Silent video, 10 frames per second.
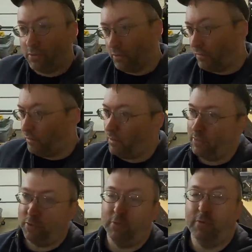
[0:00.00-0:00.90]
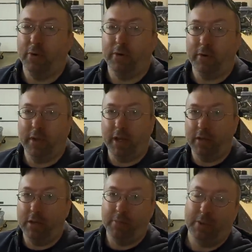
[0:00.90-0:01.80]
So if you want to just avoid all
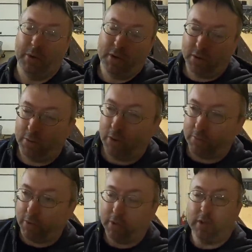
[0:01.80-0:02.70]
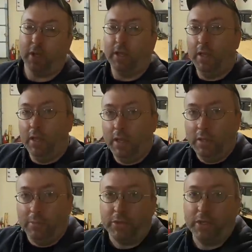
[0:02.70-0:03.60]
that, that might be another route for you to take.
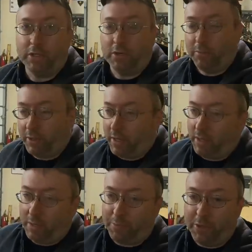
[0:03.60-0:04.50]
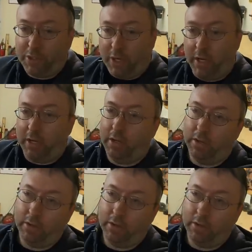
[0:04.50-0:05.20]
But thanks everybody. I appreciate